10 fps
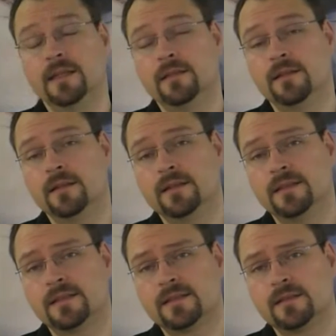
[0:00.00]
in
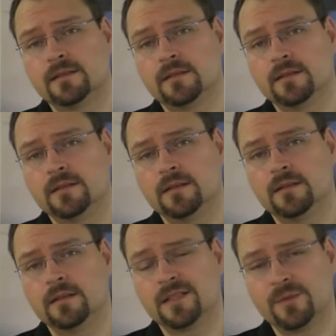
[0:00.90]
this
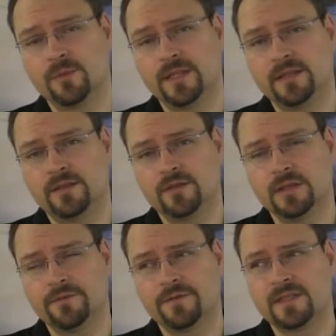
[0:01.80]
experiment you
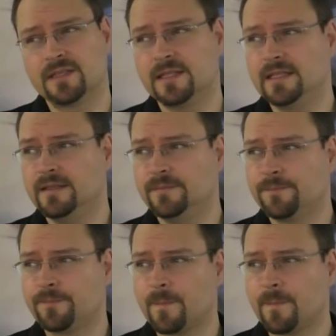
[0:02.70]
have seen